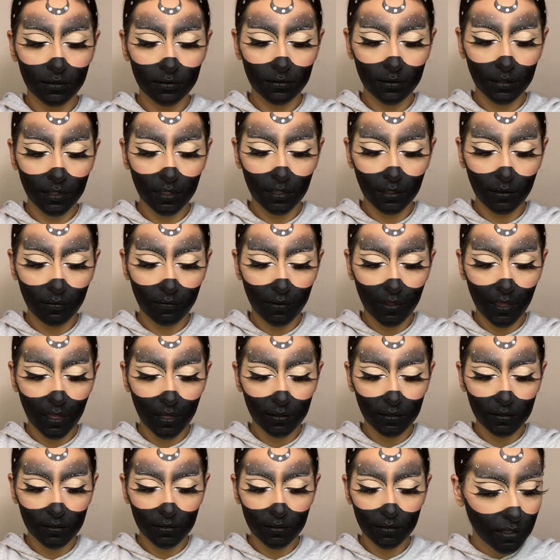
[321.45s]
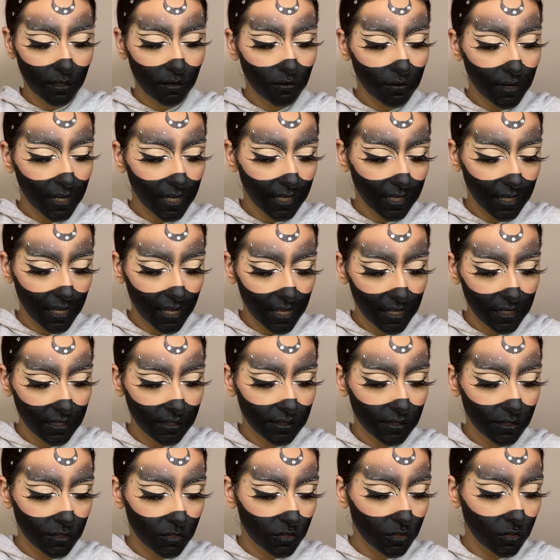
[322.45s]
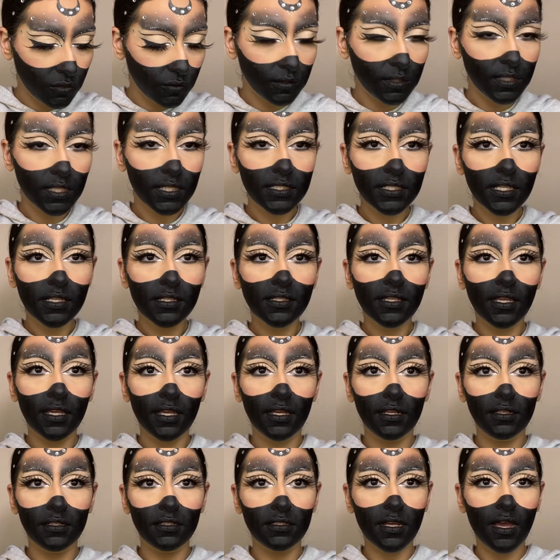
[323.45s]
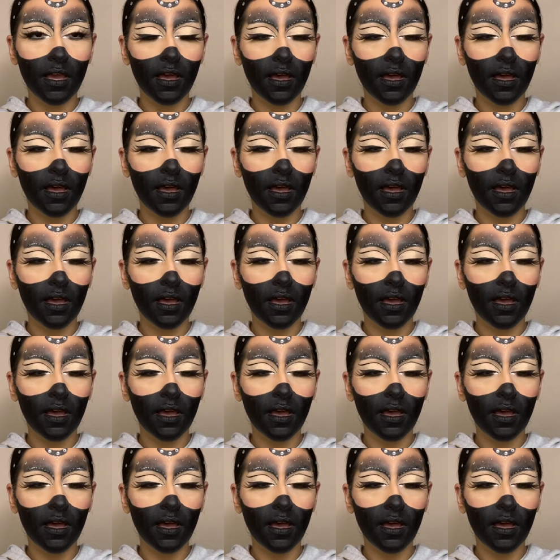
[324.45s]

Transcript: I love that. All right, guys, so this is it.